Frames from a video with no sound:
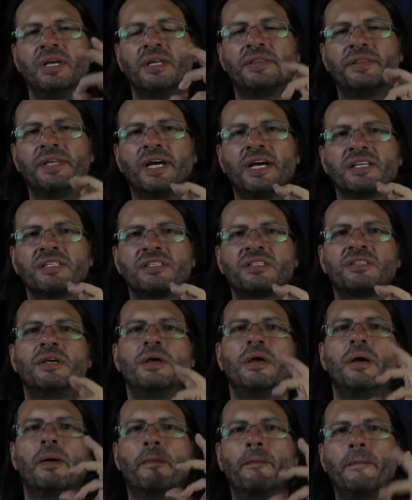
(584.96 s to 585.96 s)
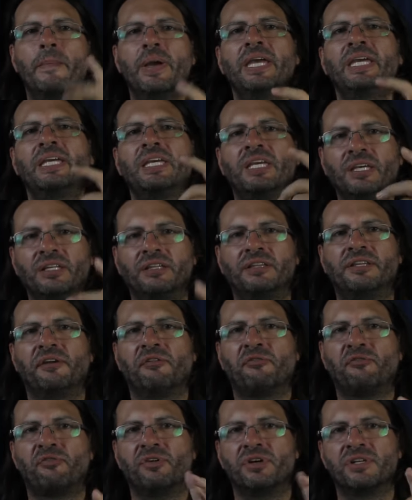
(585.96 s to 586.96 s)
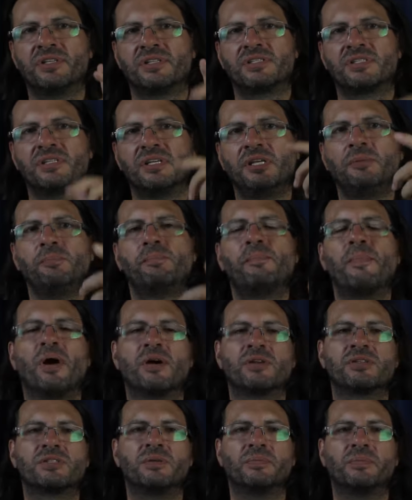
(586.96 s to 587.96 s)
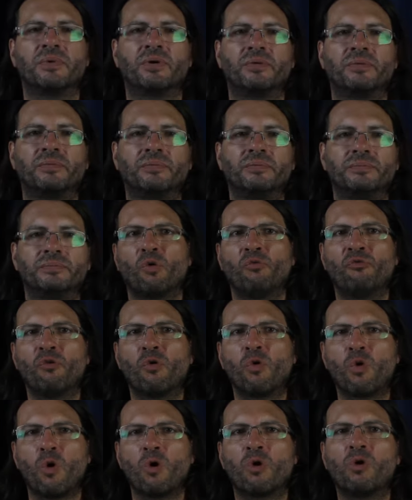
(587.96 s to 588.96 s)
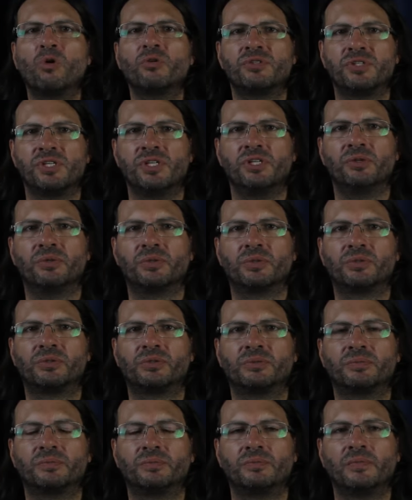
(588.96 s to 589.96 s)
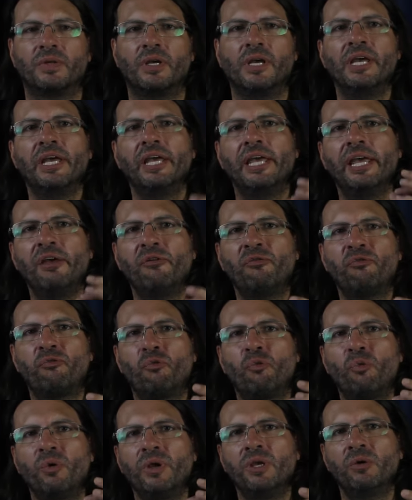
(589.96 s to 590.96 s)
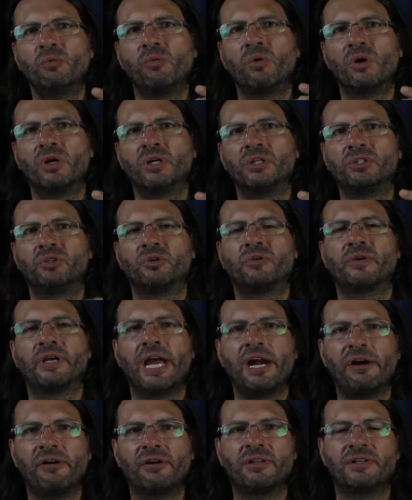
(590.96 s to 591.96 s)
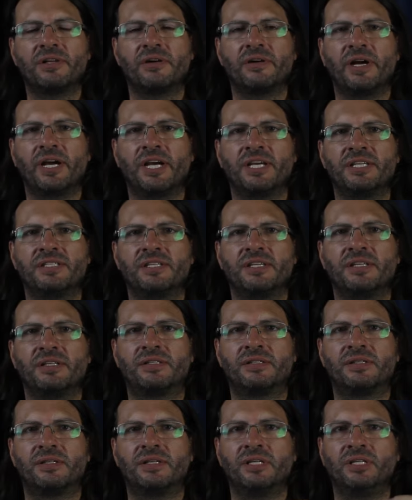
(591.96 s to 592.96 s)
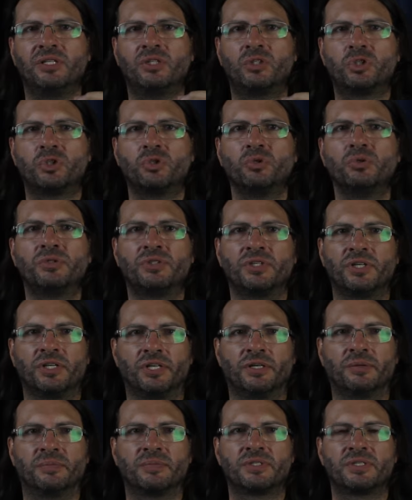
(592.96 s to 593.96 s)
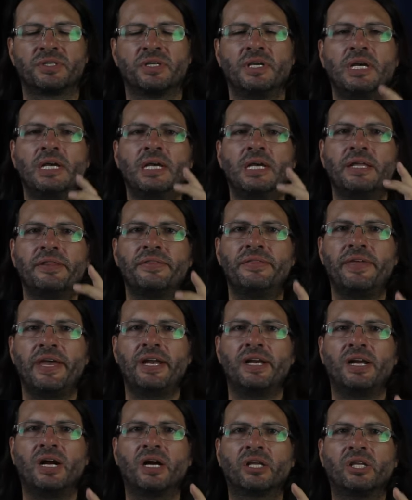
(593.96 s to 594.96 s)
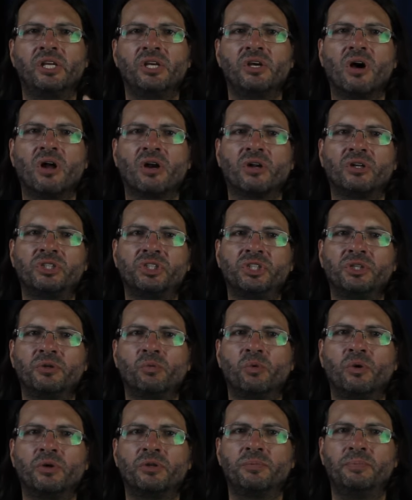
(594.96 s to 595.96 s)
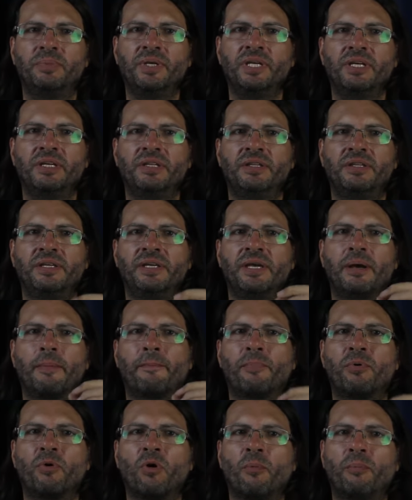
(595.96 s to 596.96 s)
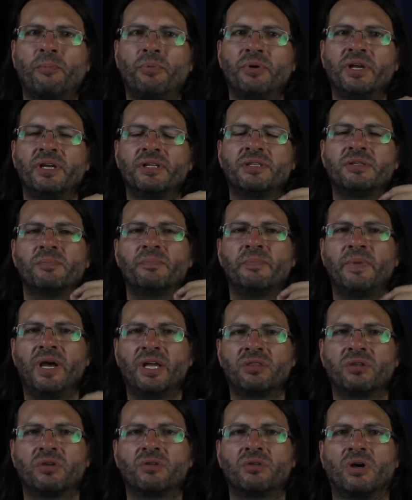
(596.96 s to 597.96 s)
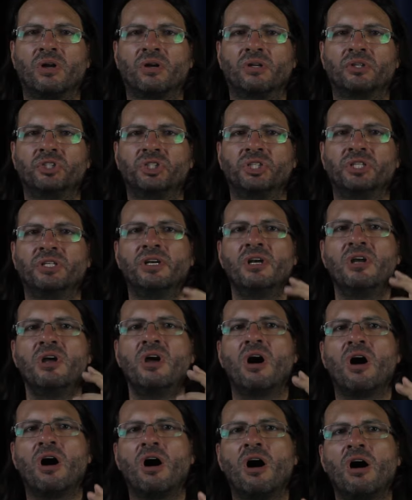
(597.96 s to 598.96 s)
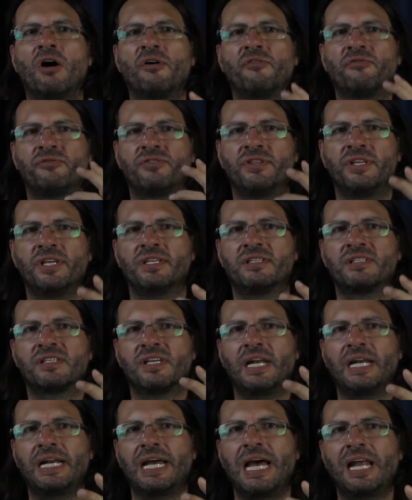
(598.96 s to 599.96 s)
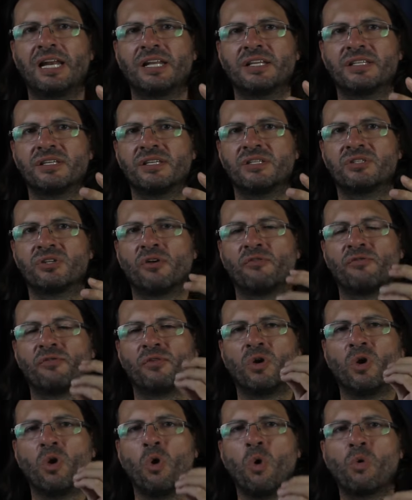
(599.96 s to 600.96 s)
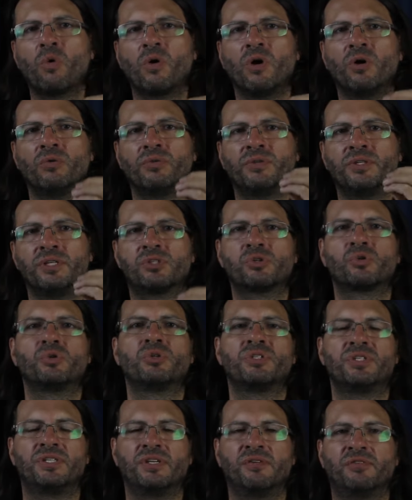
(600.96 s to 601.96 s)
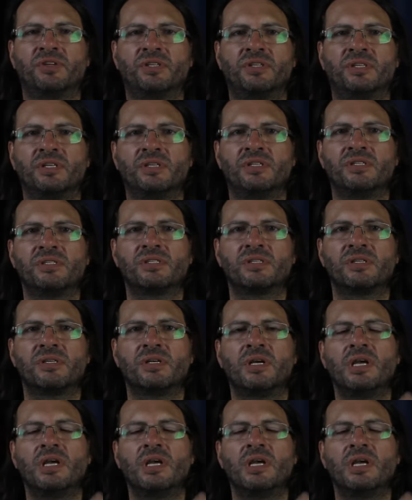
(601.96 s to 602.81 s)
thus making difference impossible. Foucault continues. If we were to characterize it in two terms, then archaeology would be the appropriate methodology of this analysis of local discursivities,